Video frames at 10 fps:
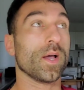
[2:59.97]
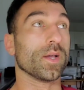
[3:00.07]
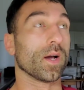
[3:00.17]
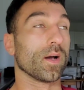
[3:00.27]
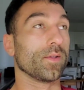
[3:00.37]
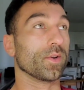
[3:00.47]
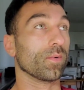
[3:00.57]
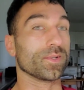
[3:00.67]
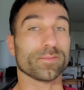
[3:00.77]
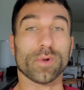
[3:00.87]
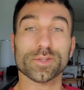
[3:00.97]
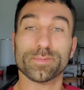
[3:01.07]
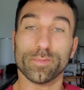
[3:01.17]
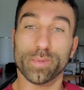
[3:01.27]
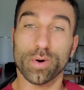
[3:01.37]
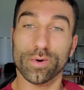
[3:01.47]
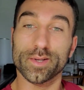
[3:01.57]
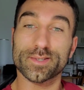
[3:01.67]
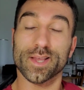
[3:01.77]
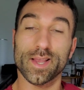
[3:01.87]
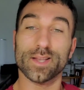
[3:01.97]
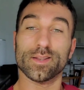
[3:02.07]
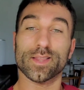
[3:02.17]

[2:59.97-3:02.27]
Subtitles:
There was multiple points in